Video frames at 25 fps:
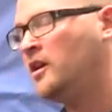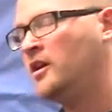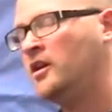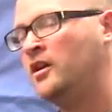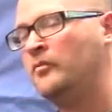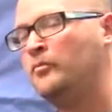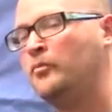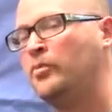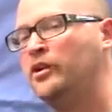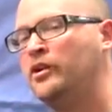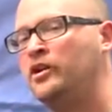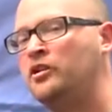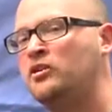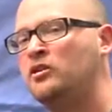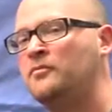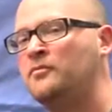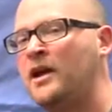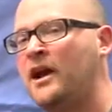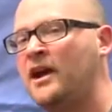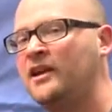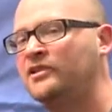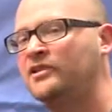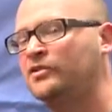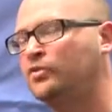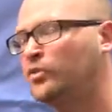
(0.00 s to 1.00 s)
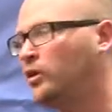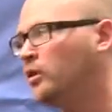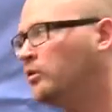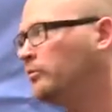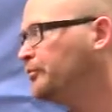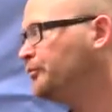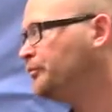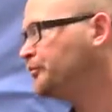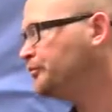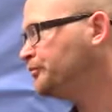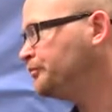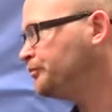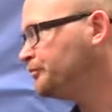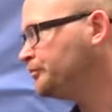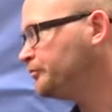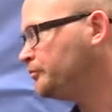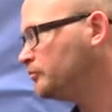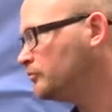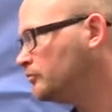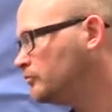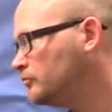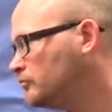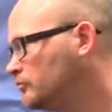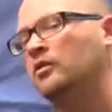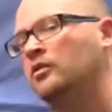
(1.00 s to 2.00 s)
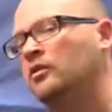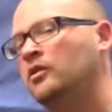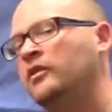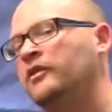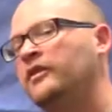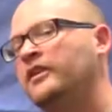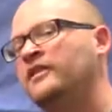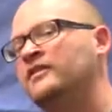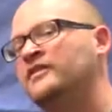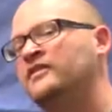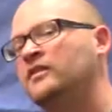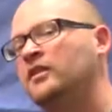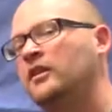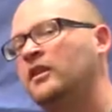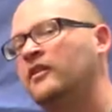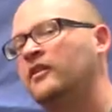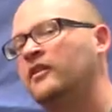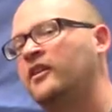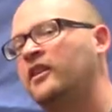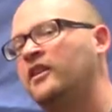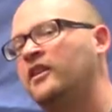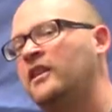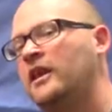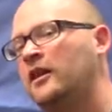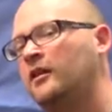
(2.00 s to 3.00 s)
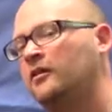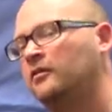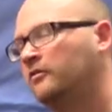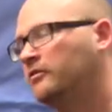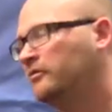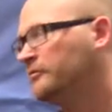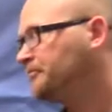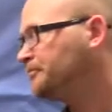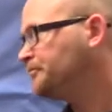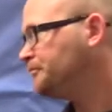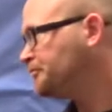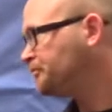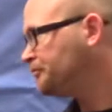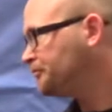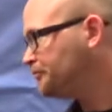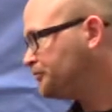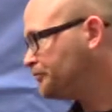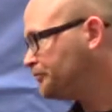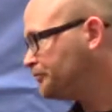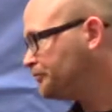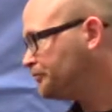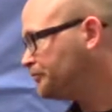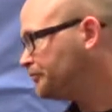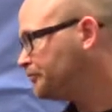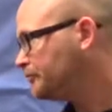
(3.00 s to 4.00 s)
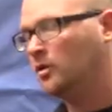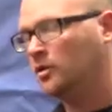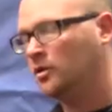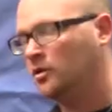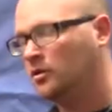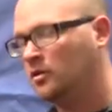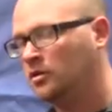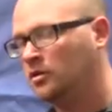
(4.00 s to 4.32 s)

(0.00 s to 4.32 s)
and put in your password, and then select Connect. The